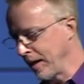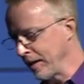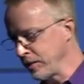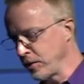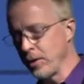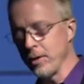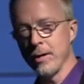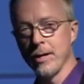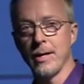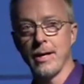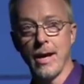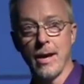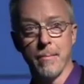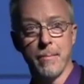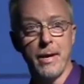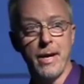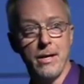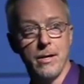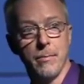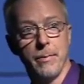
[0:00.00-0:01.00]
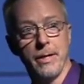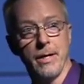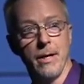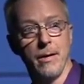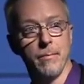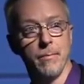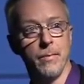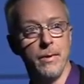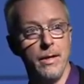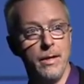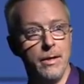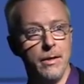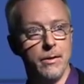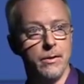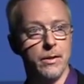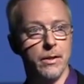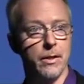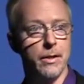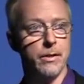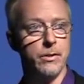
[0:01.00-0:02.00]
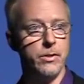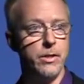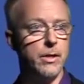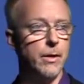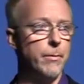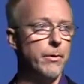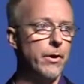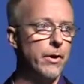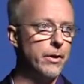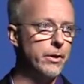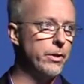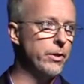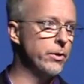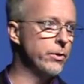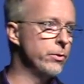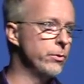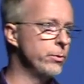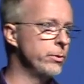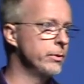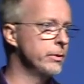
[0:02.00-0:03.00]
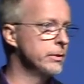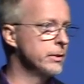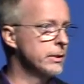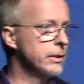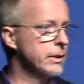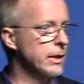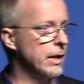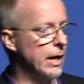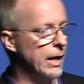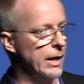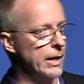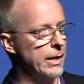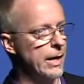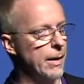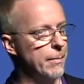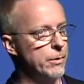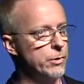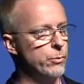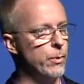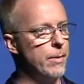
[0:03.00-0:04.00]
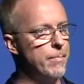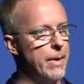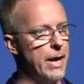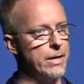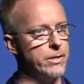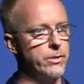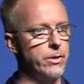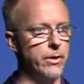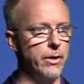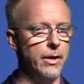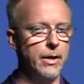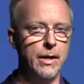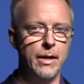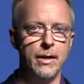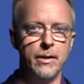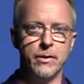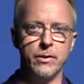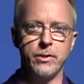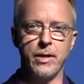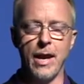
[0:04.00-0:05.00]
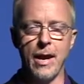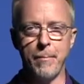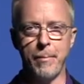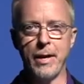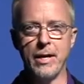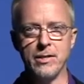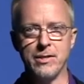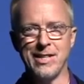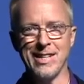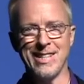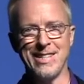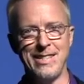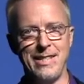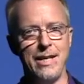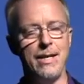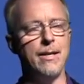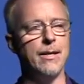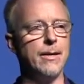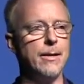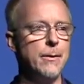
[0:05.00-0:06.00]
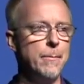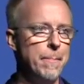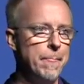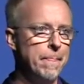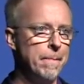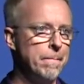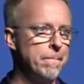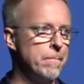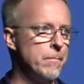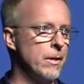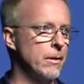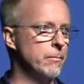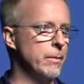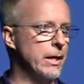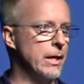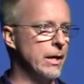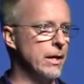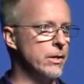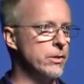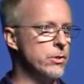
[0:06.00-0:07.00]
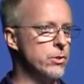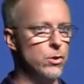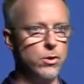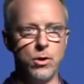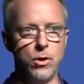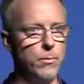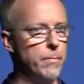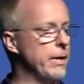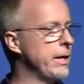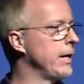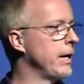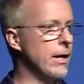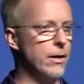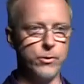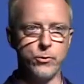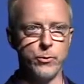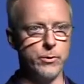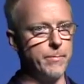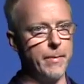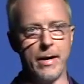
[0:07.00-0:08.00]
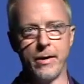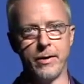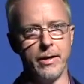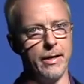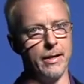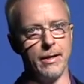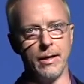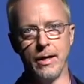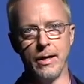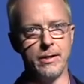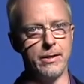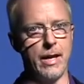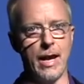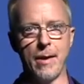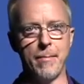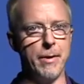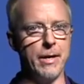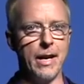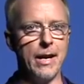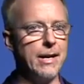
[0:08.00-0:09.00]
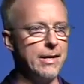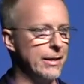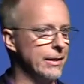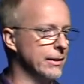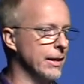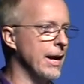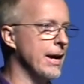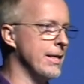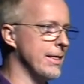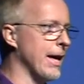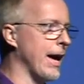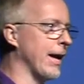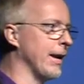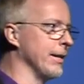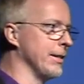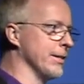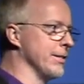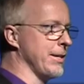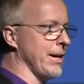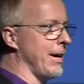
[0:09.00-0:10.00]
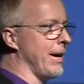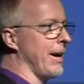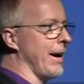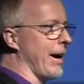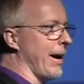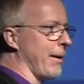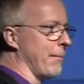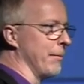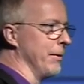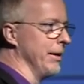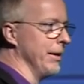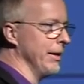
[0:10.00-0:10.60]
started a campaign to become the CWRU campus webmaster. And this campaign succeeded because nobody else was mounting a campaign anything like that at the time.